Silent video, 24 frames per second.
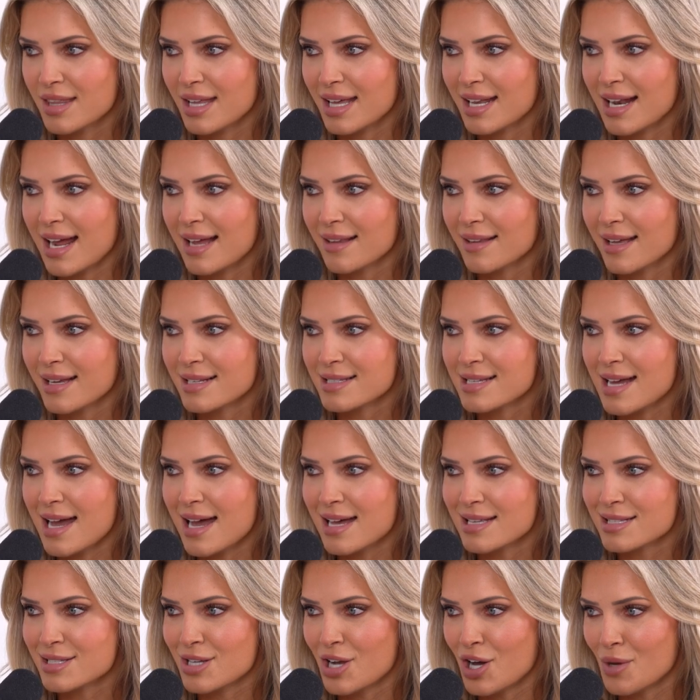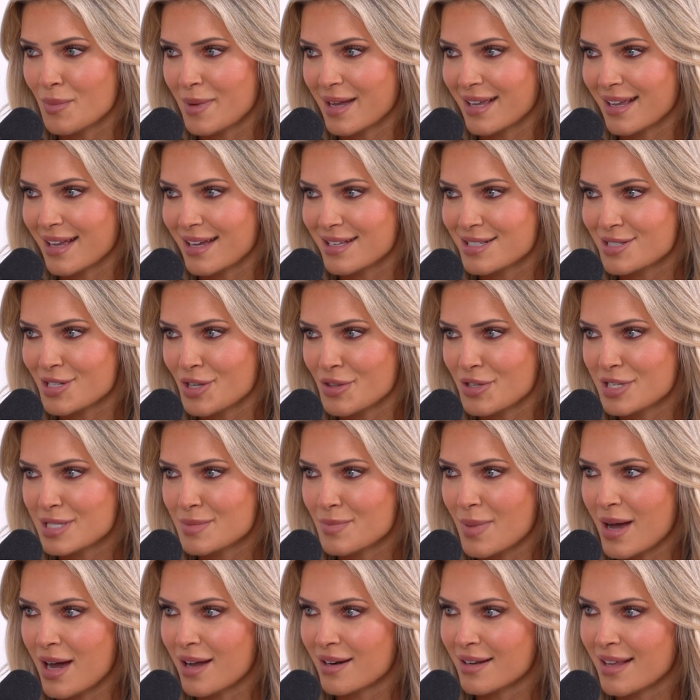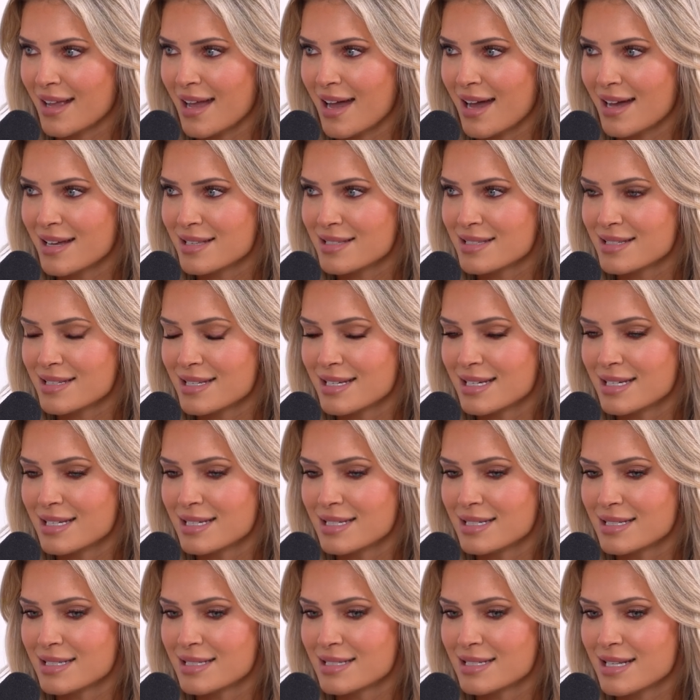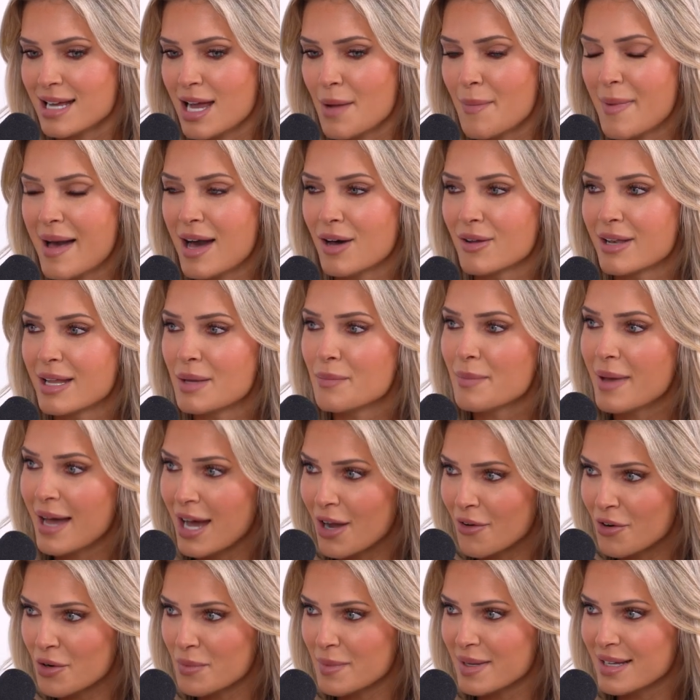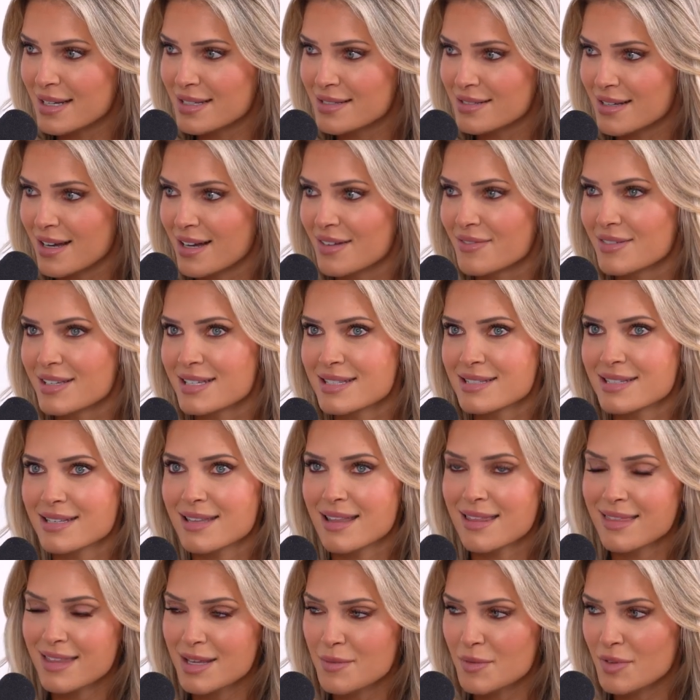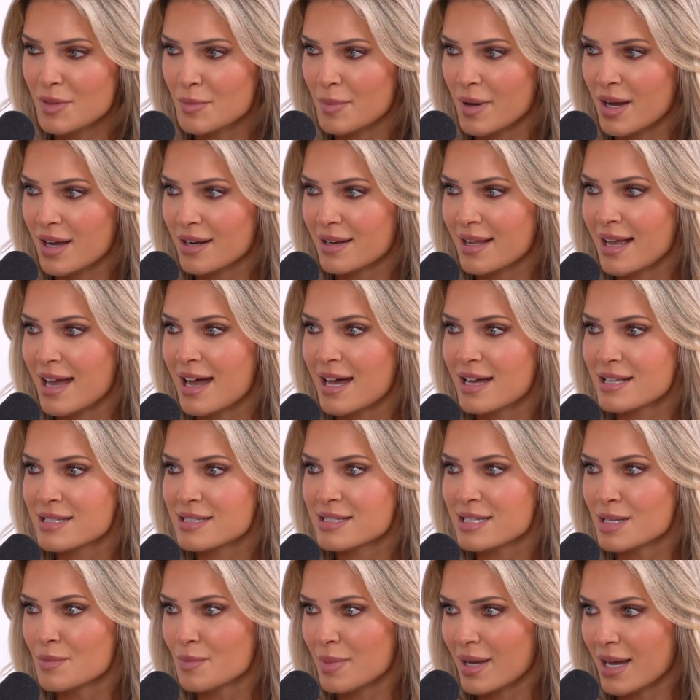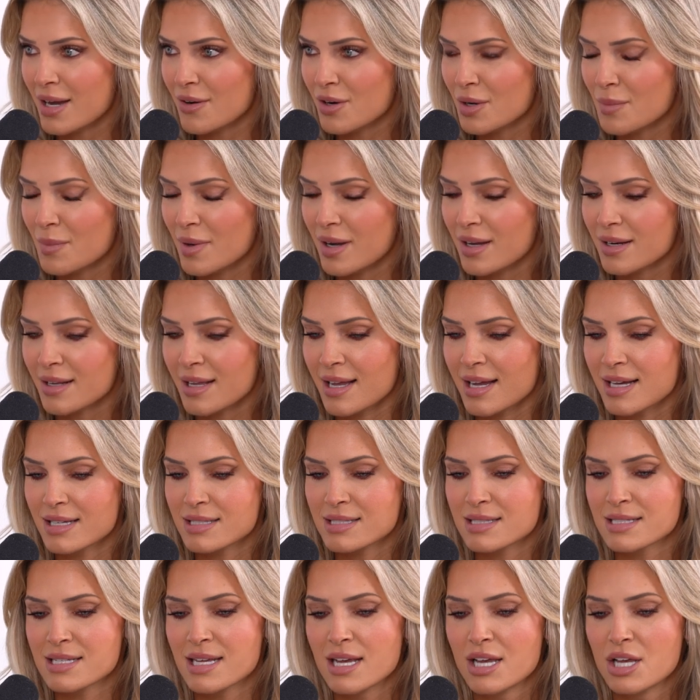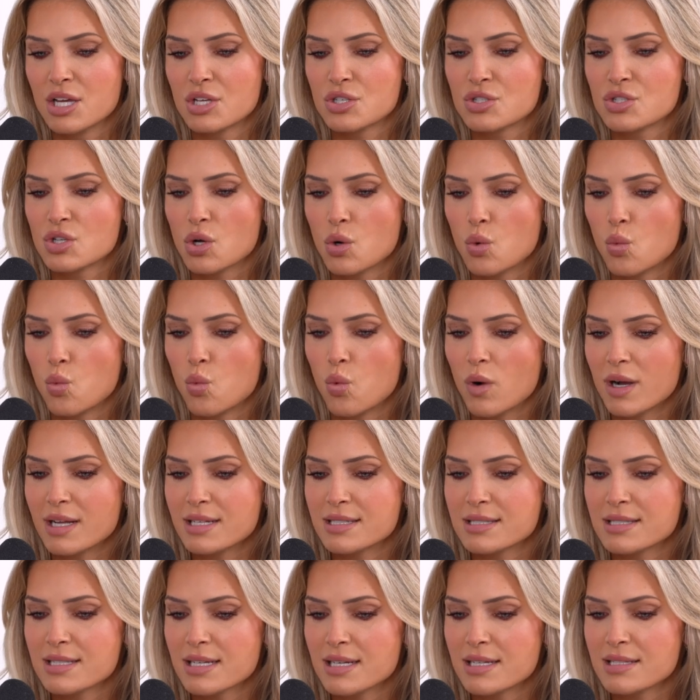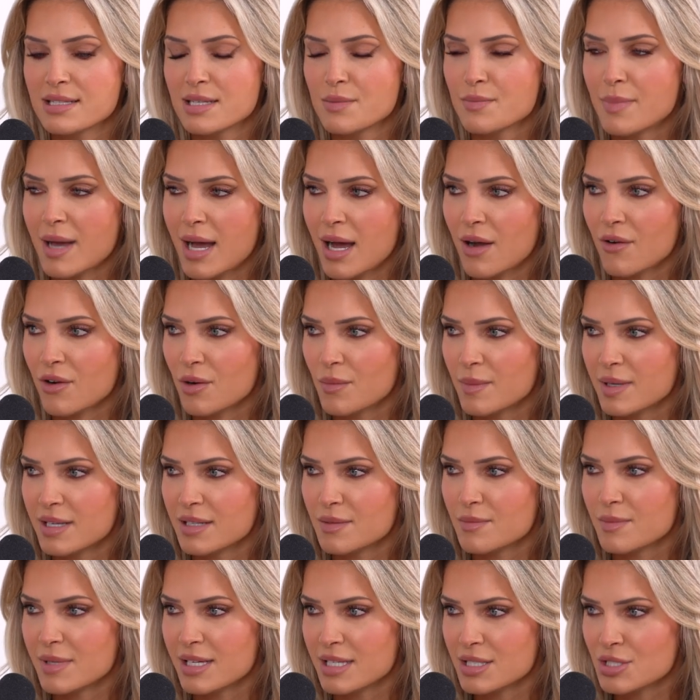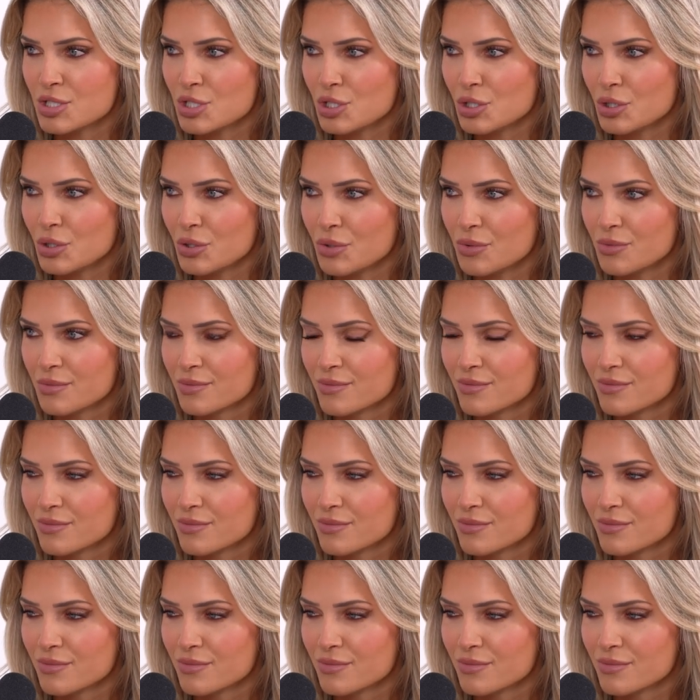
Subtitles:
that I like to ask all my guests on this podcast is about empowerment. Obviously, the theme of the podcast, Empower Podcast. So what does empowerment mean to you?